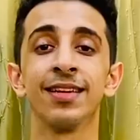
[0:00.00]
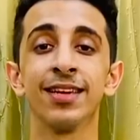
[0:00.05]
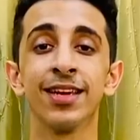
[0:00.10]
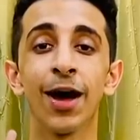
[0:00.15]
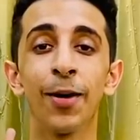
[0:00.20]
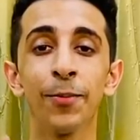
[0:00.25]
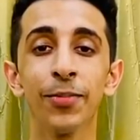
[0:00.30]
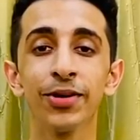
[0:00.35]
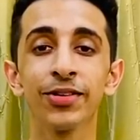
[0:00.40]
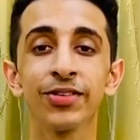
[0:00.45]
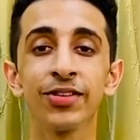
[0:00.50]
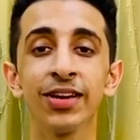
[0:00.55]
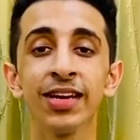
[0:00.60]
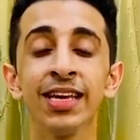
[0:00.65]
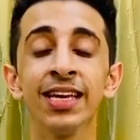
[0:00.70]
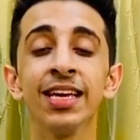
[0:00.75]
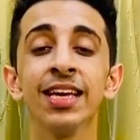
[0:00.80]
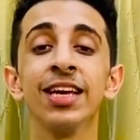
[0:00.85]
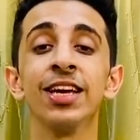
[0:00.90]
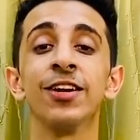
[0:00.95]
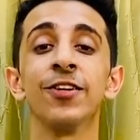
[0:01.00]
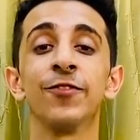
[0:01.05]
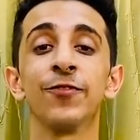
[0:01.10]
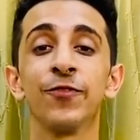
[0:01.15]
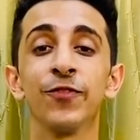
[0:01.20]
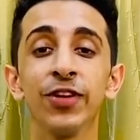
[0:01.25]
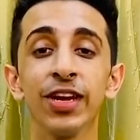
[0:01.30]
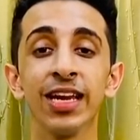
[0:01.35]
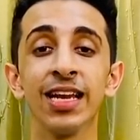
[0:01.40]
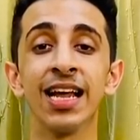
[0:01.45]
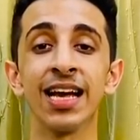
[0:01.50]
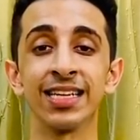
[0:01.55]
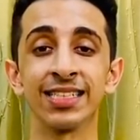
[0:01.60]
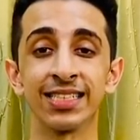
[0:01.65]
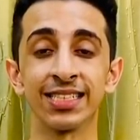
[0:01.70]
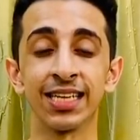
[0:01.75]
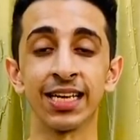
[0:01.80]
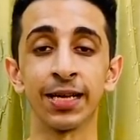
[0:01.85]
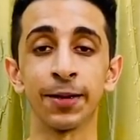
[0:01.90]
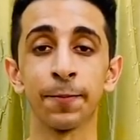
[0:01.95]
Number three,
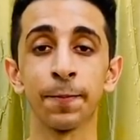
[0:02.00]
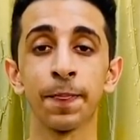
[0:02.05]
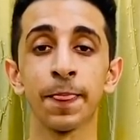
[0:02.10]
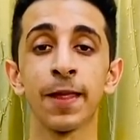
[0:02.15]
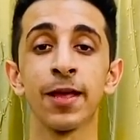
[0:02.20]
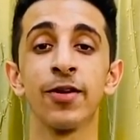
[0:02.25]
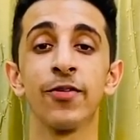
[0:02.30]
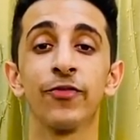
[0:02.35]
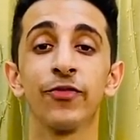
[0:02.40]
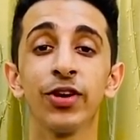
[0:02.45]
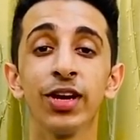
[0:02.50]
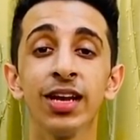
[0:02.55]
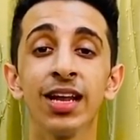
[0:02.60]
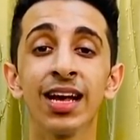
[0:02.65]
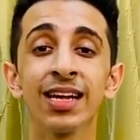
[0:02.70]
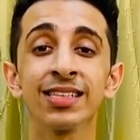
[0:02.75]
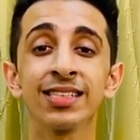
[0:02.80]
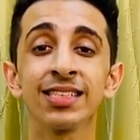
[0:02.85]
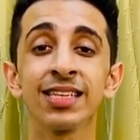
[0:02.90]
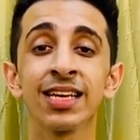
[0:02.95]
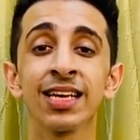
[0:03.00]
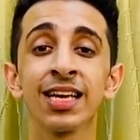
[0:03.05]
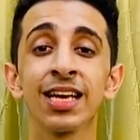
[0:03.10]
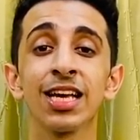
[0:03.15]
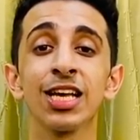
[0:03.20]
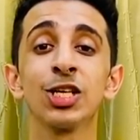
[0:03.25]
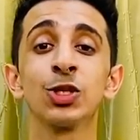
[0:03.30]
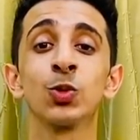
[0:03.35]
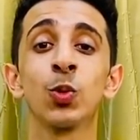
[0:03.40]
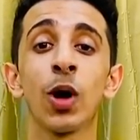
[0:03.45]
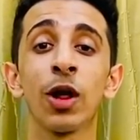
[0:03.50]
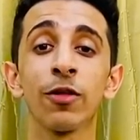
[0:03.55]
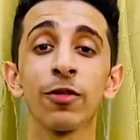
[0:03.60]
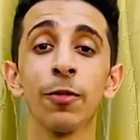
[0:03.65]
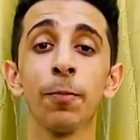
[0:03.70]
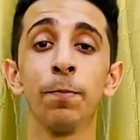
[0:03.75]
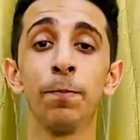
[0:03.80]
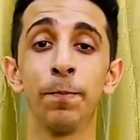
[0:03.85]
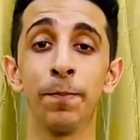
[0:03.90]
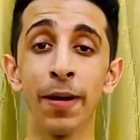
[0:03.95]
freelancing. Freelancing is one of
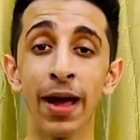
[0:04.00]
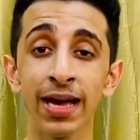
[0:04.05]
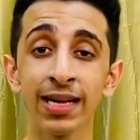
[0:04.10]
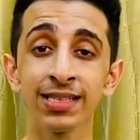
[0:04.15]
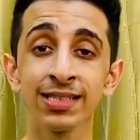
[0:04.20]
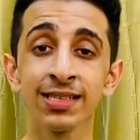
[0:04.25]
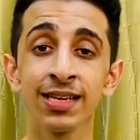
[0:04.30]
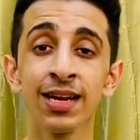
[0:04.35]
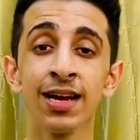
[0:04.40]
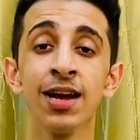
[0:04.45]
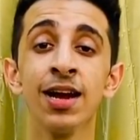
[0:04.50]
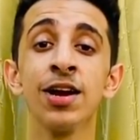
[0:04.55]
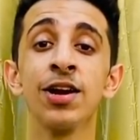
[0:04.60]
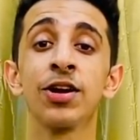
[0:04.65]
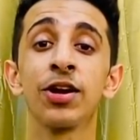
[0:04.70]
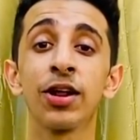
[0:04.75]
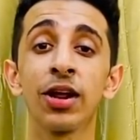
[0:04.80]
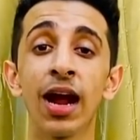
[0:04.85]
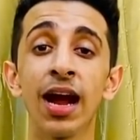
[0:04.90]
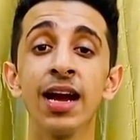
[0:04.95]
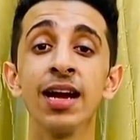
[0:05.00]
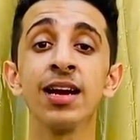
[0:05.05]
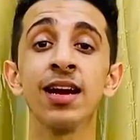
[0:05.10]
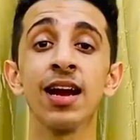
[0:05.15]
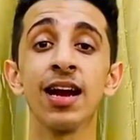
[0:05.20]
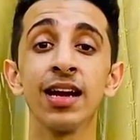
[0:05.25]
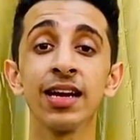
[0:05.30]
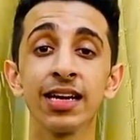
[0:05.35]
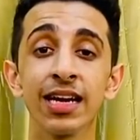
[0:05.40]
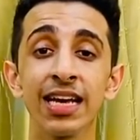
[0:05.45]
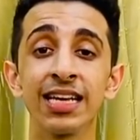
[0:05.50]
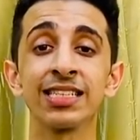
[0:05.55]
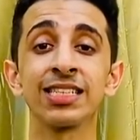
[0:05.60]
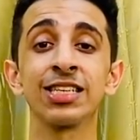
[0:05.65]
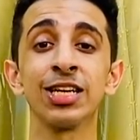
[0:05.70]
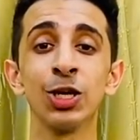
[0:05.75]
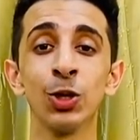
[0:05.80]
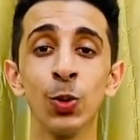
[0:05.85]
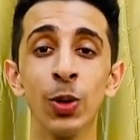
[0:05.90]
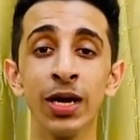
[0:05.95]
the best tried and
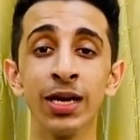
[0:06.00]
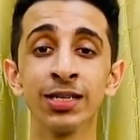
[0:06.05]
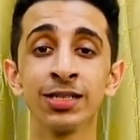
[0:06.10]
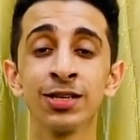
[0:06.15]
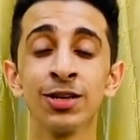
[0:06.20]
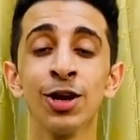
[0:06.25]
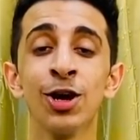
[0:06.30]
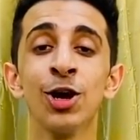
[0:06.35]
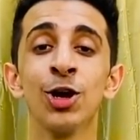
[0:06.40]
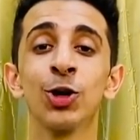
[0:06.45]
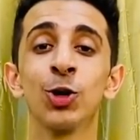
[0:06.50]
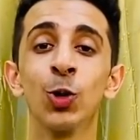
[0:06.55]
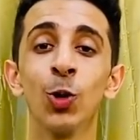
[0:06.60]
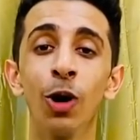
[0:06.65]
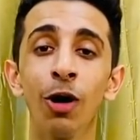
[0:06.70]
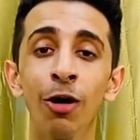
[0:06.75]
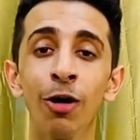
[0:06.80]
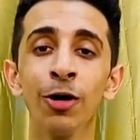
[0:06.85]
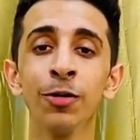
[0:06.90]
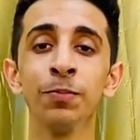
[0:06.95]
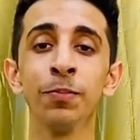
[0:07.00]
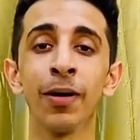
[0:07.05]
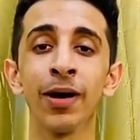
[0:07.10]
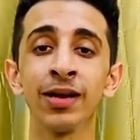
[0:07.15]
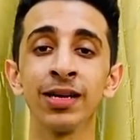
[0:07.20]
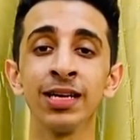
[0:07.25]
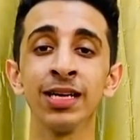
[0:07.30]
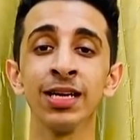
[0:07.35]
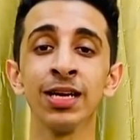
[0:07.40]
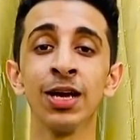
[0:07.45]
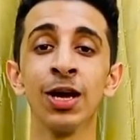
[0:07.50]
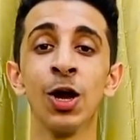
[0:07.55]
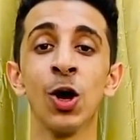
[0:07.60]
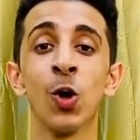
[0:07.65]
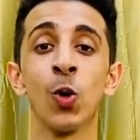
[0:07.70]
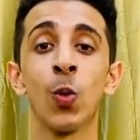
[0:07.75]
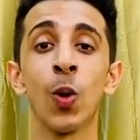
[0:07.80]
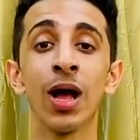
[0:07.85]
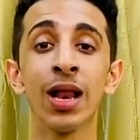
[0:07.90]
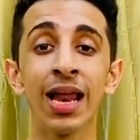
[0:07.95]
tested ways to earn money
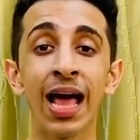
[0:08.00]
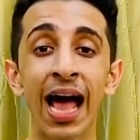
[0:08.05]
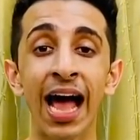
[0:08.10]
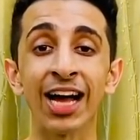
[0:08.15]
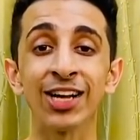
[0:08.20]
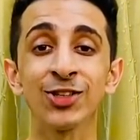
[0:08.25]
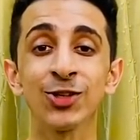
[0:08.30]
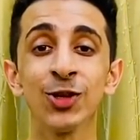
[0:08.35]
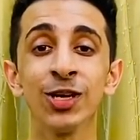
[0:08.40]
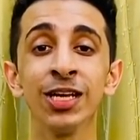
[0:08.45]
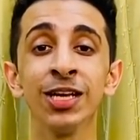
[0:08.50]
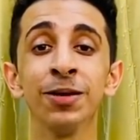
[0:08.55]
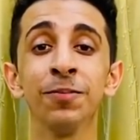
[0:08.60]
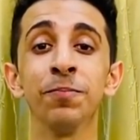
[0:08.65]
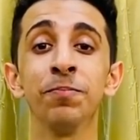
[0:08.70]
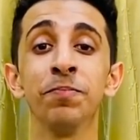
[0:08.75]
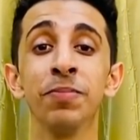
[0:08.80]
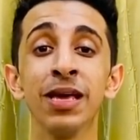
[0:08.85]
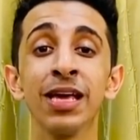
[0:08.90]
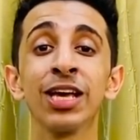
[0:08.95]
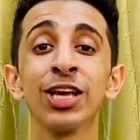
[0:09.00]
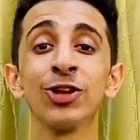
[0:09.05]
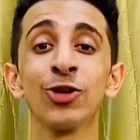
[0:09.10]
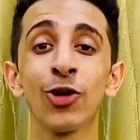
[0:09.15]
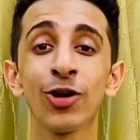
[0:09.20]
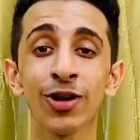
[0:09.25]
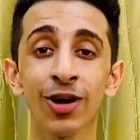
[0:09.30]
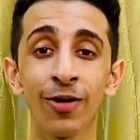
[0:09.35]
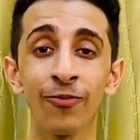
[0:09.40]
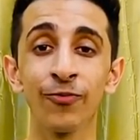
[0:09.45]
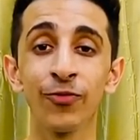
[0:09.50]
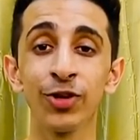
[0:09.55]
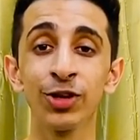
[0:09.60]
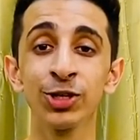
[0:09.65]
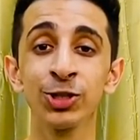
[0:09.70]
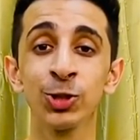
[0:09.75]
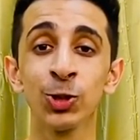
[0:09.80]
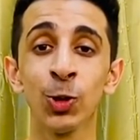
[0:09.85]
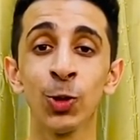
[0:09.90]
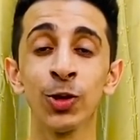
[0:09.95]
while actually being in your
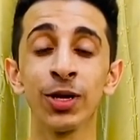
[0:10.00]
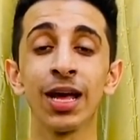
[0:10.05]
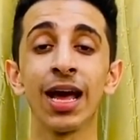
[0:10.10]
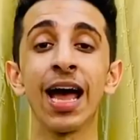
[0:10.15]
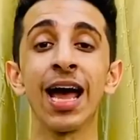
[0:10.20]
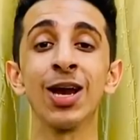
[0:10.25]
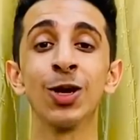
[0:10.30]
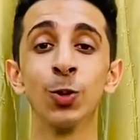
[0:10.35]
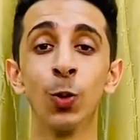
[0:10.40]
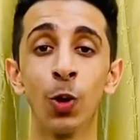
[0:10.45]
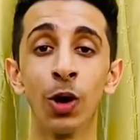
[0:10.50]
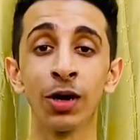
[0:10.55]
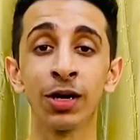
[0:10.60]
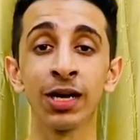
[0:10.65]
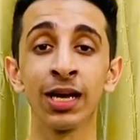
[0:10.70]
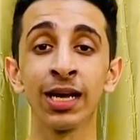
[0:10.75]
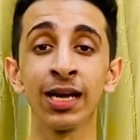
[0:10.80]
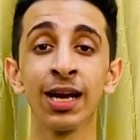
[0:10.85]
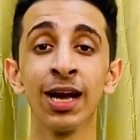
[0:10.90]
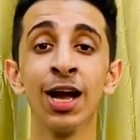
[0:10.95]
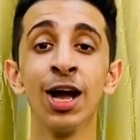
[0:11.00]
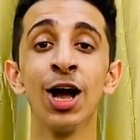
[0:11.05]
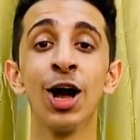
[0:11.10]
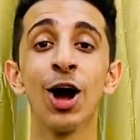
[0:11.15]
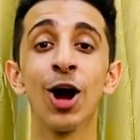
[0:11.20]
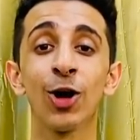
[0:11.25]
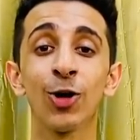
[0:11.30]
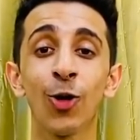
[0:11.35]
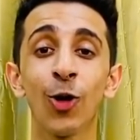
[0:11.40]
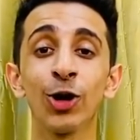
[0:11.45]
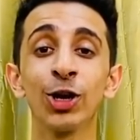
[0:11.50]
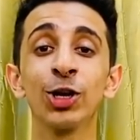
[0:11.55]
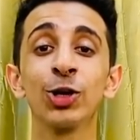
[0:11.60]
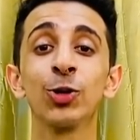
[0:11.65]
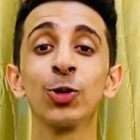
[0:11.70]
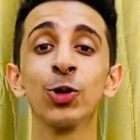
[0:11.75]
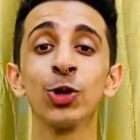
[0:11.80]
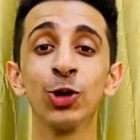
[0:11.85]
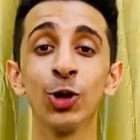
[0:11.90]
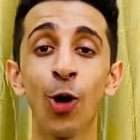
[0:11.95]
comfort zone and working
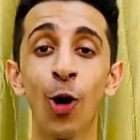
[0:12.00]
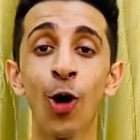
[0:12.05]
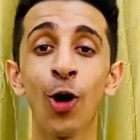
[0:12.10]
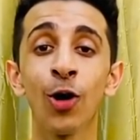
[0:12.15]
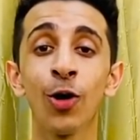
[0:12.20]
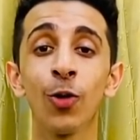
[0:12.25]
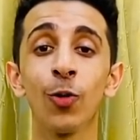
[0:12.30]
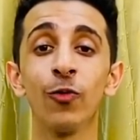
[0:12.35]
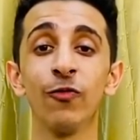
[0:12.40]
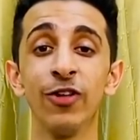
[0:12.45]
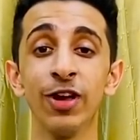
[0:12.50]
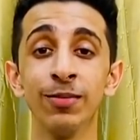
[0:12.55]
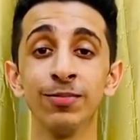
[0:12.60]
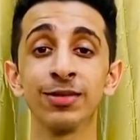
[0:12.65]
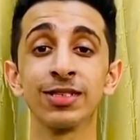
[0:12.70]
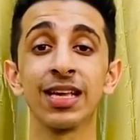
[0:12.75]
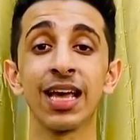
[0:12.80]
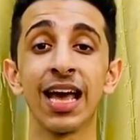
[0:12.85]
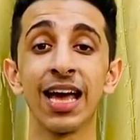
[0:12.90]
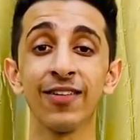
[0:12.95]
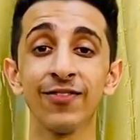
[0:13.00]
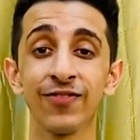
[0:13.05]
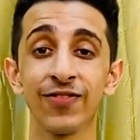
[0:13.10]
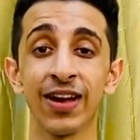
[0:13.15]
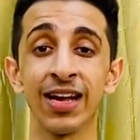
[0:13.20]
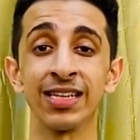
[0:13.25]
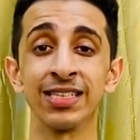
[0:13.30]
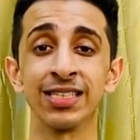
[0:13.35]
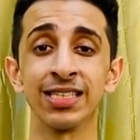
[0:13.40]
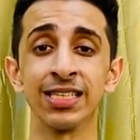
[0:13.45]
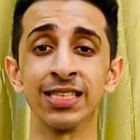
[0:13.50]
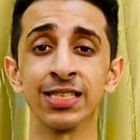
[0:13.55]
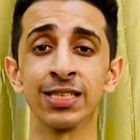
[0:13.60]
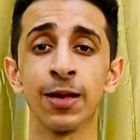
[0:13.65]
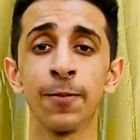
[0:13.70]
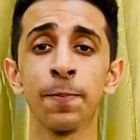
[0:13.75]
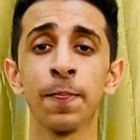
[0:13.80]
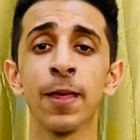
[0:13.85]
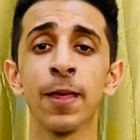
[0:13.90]
according to your whims and fancies.